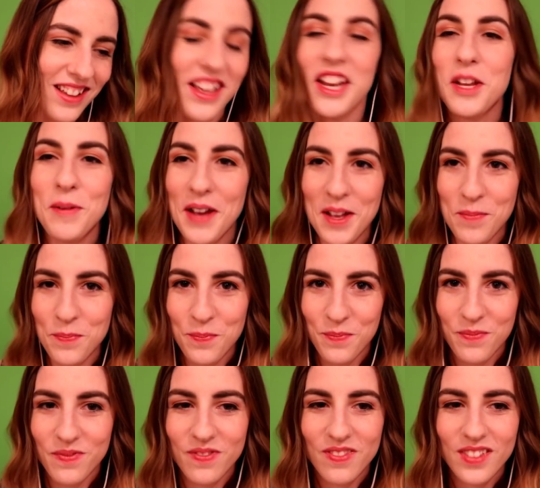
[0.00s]
Anyway,
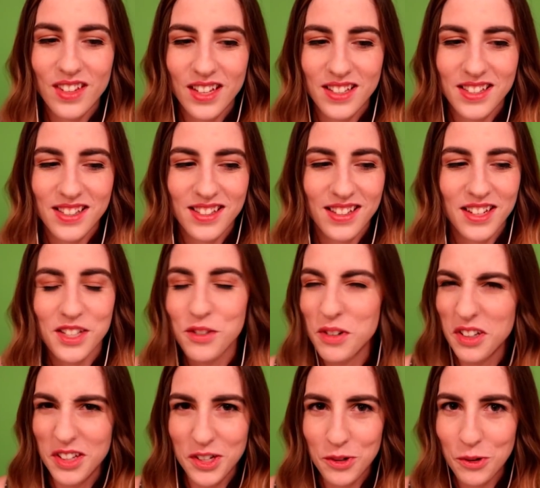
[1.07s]
it's
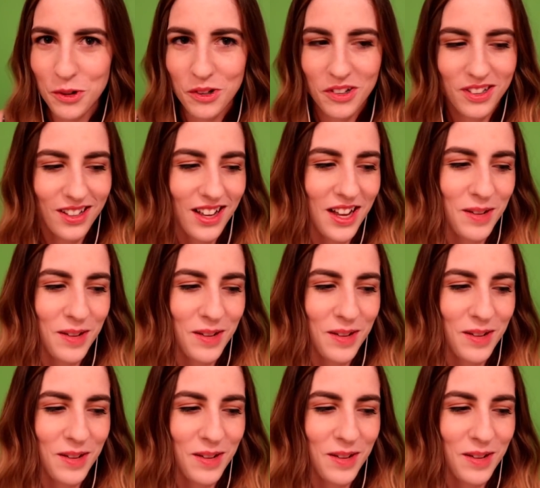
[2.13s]
really cool